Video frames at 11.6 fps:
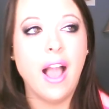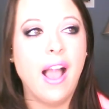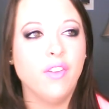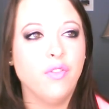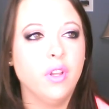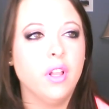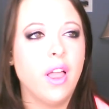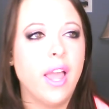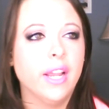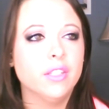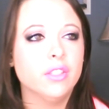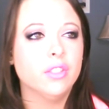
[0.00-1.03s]
I feel
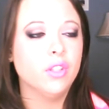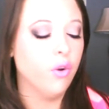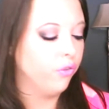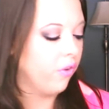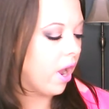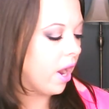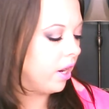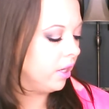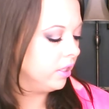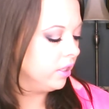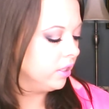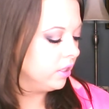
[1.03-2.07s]
like, so far.